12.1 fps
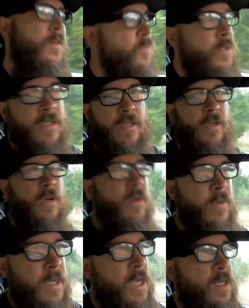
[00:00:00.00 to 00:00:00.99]
We're just doing
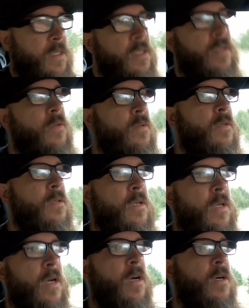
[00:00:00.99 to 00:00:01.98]
what we got to do,
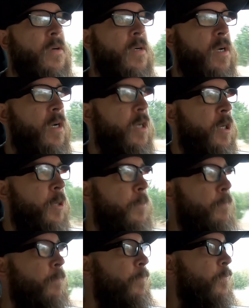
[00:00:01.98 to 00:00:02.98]
you
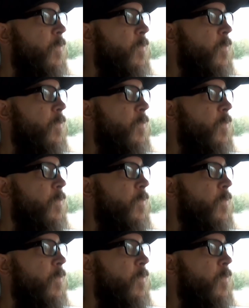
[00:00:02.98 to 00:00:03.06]
know.